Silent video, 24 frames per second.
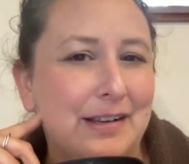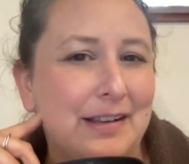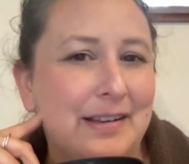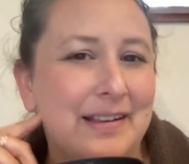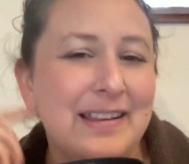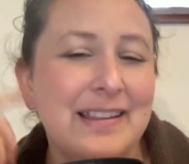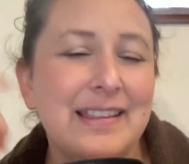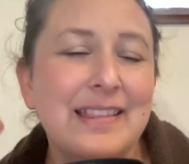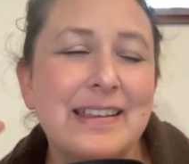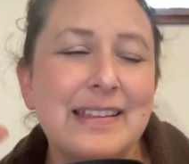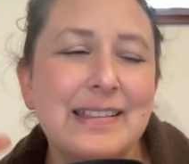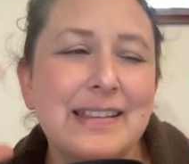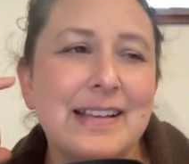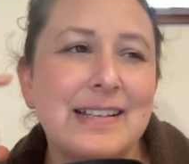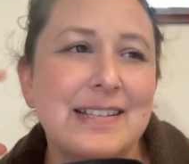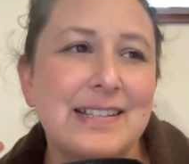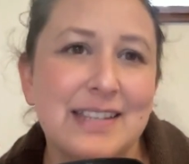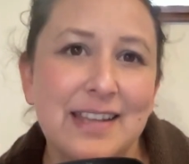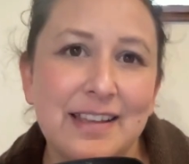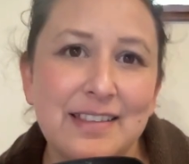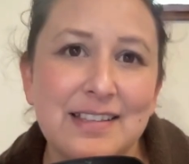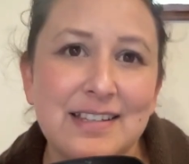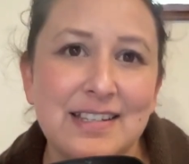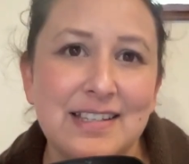And I think that's
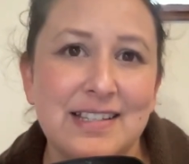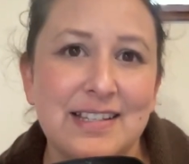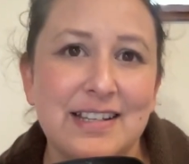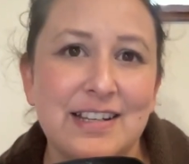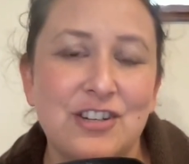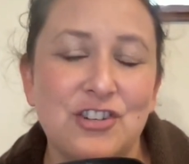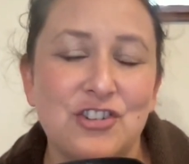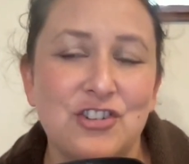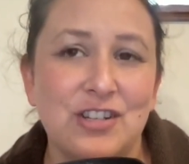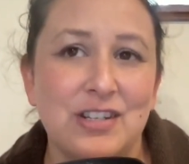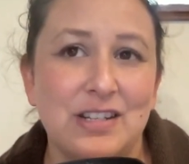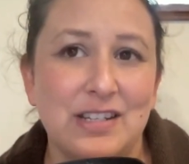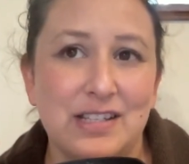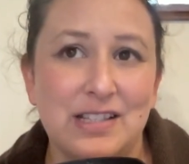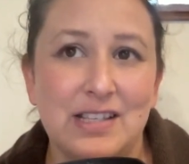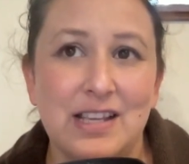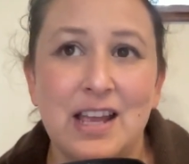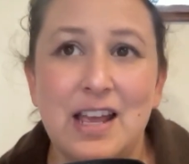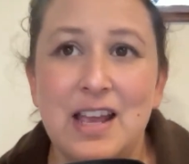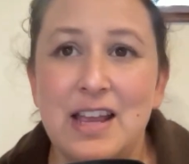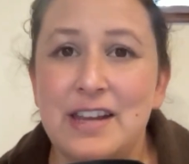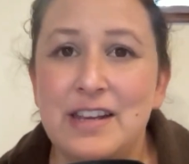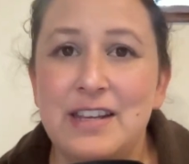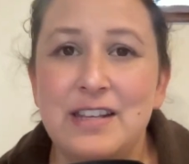the other distinction is,
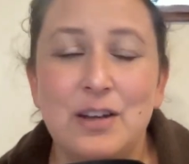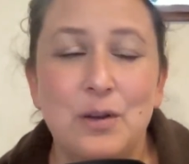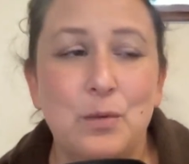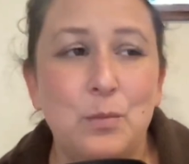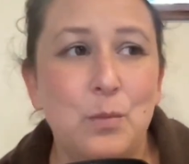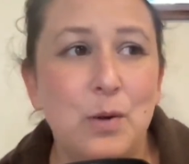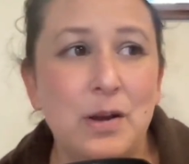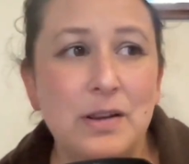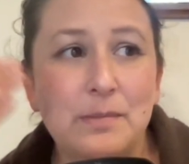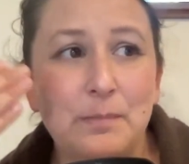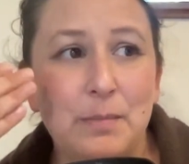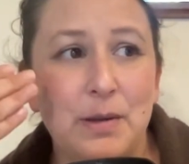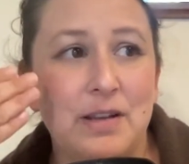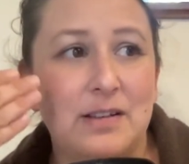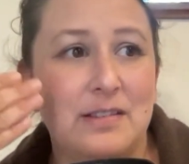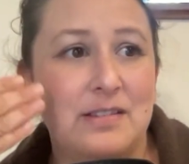one